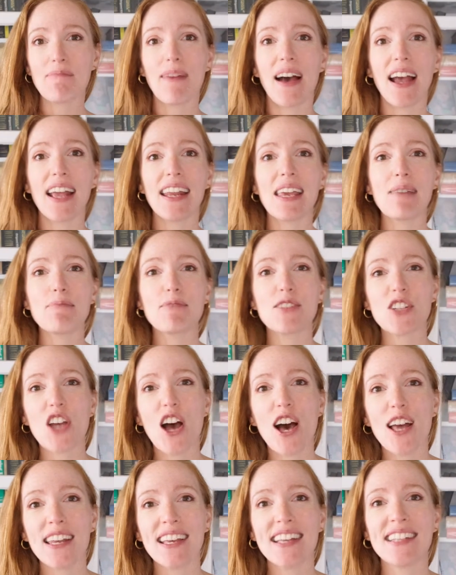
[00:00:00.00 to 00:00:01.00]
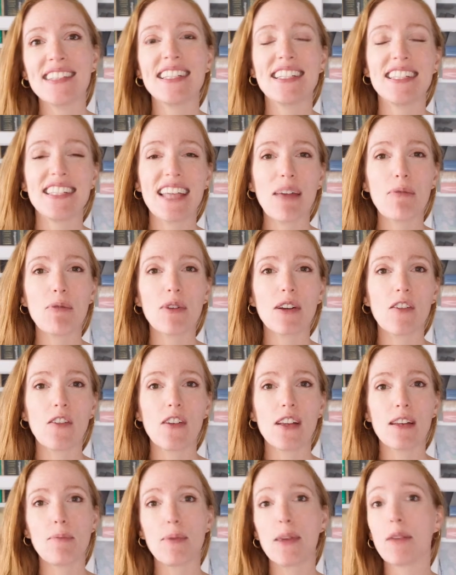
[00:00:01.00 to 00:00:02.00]
My name's Jona. Today we're
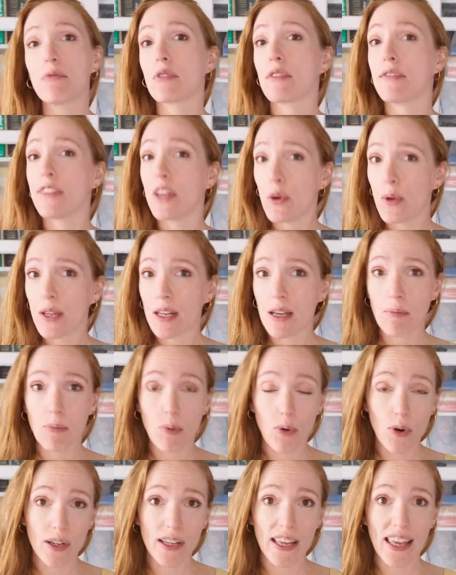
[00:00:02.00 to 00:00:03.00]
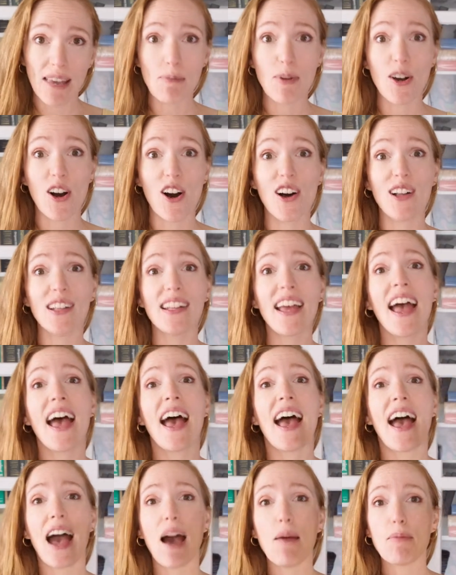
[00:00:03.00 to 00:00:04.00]
going to be reviewing a board game called
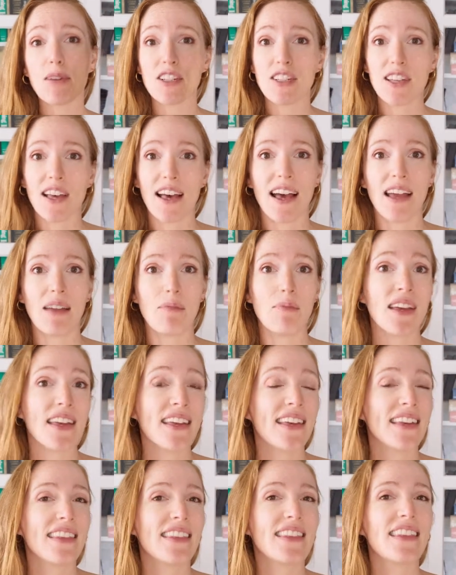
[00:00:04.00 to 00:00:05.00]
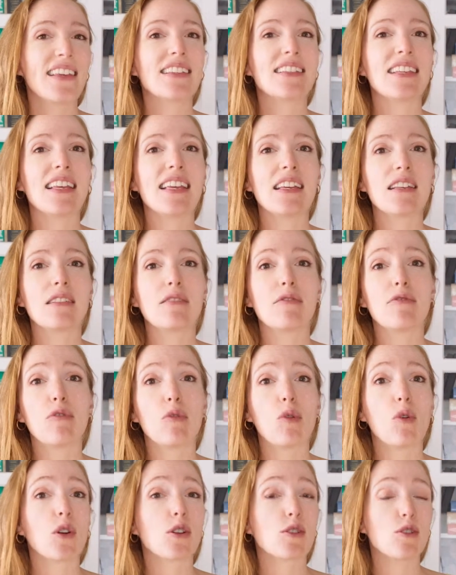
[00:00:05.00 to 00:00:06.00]
Hammer Time. This is
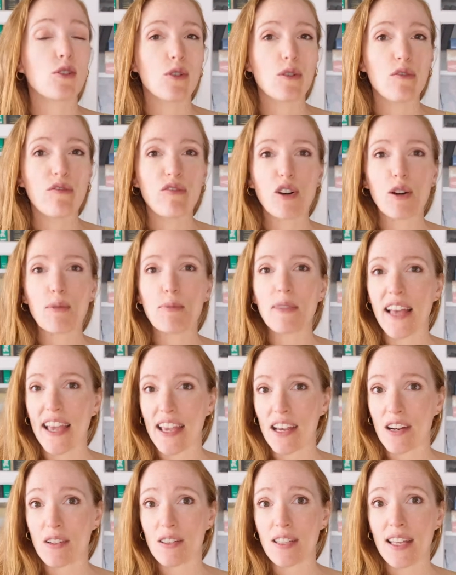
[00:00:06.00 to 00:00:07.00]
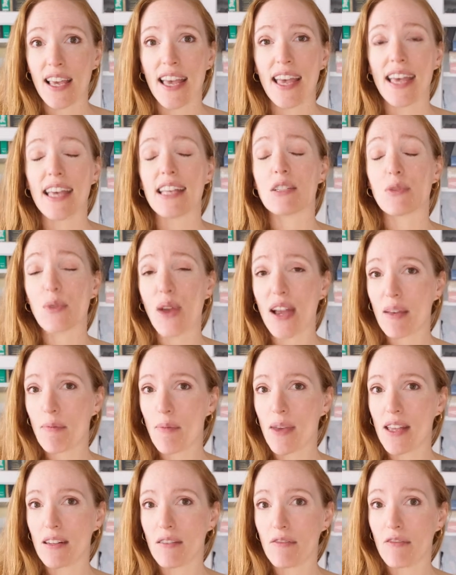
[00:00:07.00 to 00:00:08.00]
for 2 to 4 players. It's
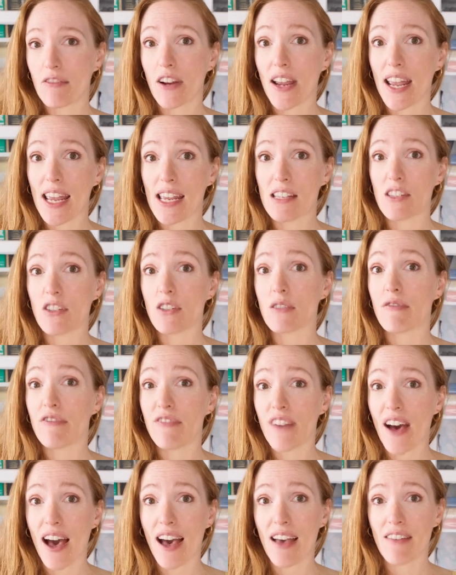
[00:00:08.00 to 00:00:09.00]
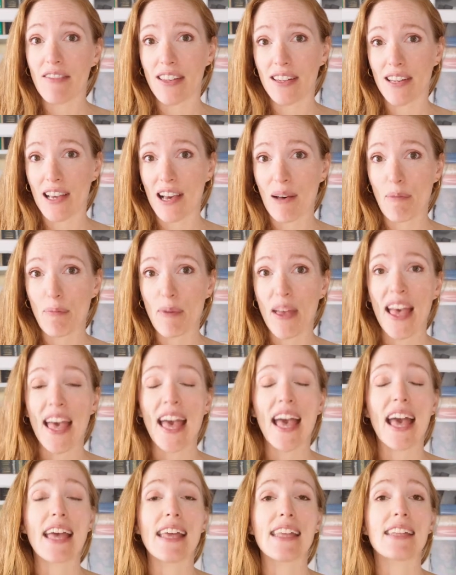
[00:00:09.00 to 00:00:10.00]
recommended for ages 5 and up,
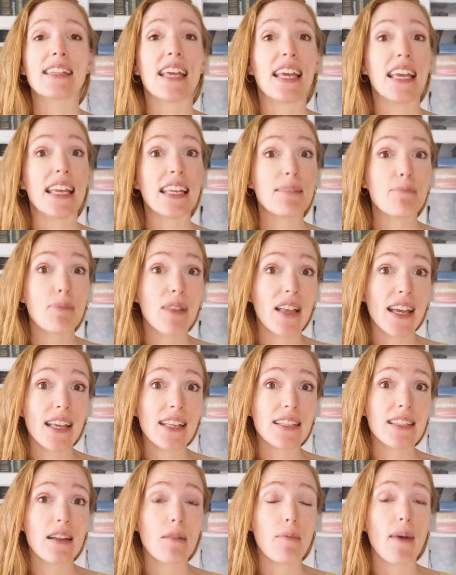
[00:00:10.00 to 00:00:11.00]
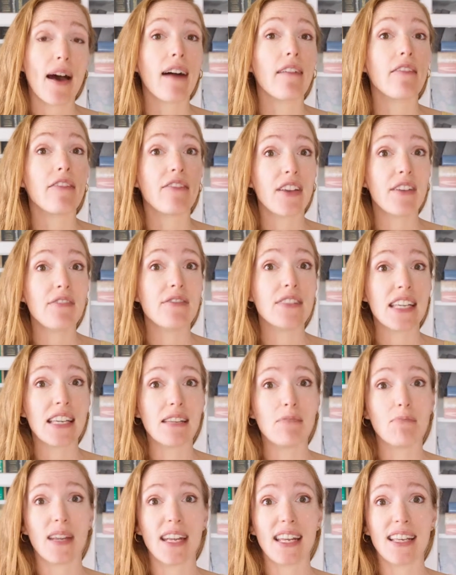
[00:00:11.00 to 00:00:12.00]
and it plays in about
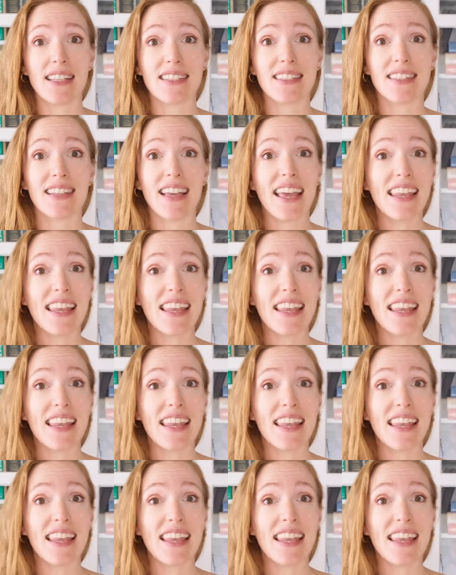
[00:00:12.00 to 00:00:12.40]
15 minutes.